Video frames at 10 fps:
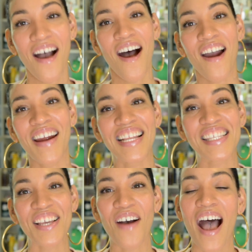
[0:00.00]
All right,
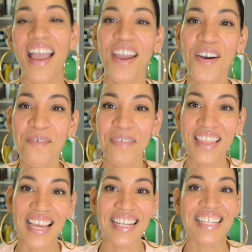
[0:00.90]
so I hope
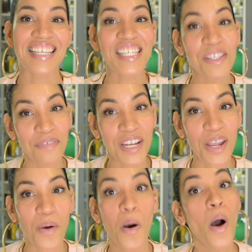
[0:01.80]
that this
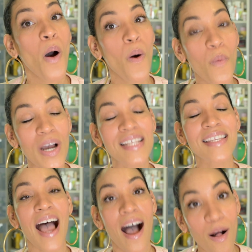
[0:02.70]
video was
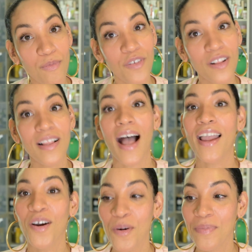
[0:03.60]
helpful. I
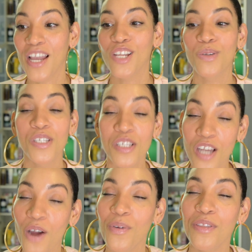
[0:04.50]
hope that you
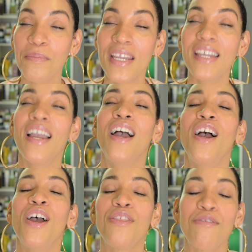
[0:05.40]
stuck with me
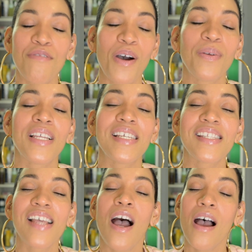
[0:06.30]
throughout
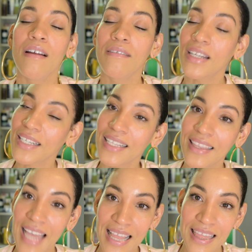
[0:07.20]
this really
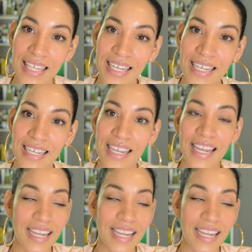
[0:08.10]
lengthy,